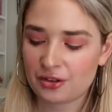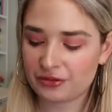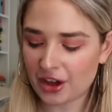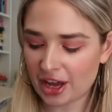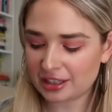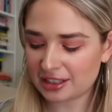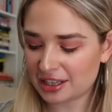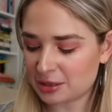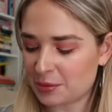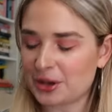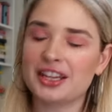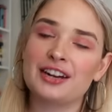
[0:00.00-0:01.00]
First is a
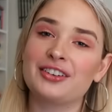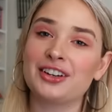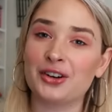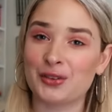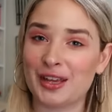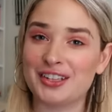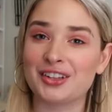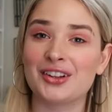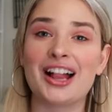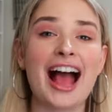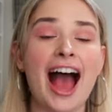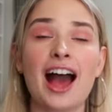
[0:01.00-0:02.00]
book that I read on
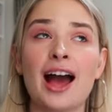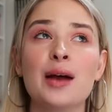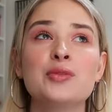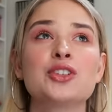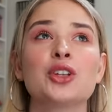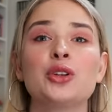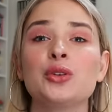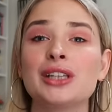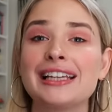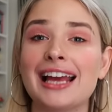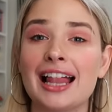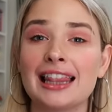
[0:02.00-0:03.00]
Kindle.
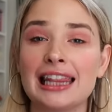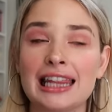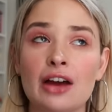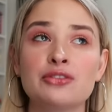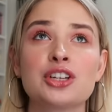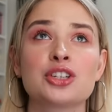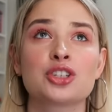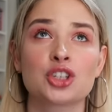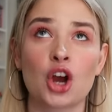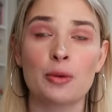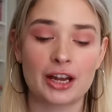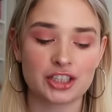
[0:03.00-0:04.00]
Absolutely loved it
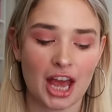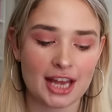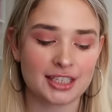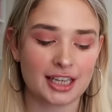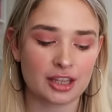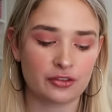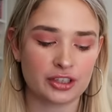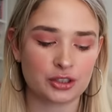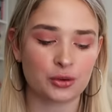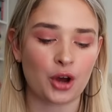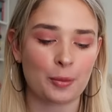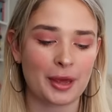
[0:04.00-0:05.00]
so much, had to get the
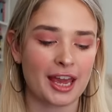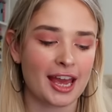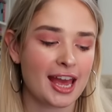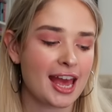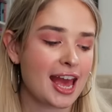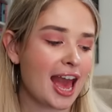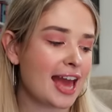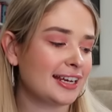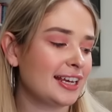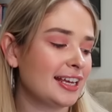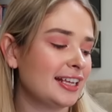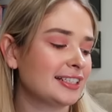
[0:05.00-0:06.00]
physical copy. And
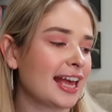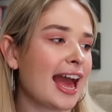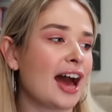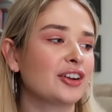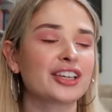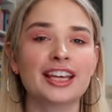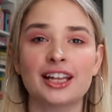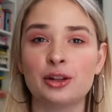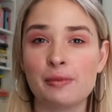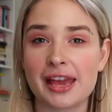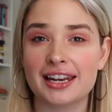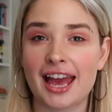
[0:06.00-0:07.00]
it is How to Kill
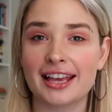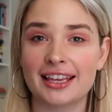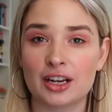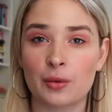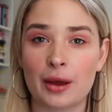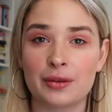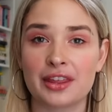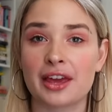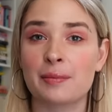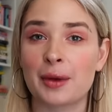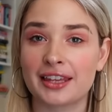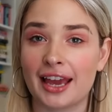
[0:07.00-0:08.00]
Men and Get Away with
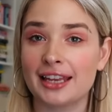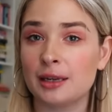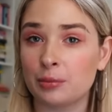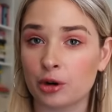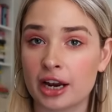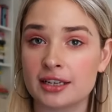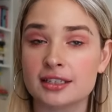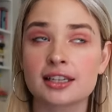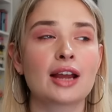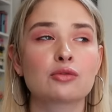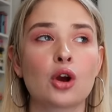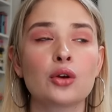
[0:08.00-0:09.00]
It by Katie Brent.
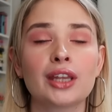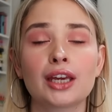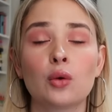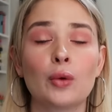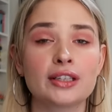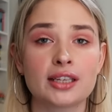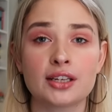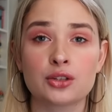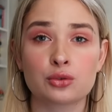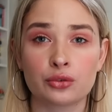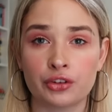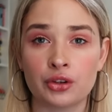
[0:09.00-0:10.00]
I wrote like a one
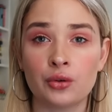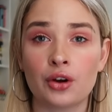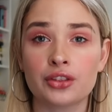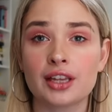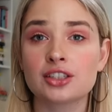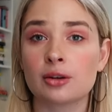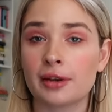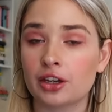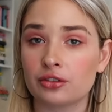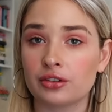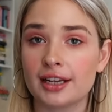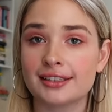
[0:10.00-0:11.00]
sentence review on this on my
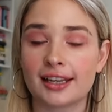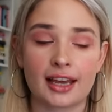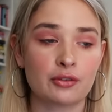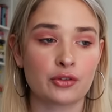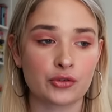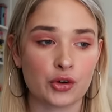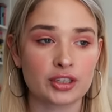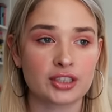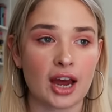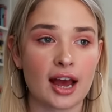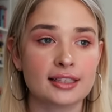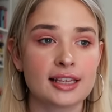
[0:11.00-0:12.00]
Goodreads. I gave it 4
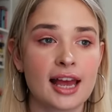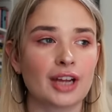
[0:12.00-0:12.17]
stars.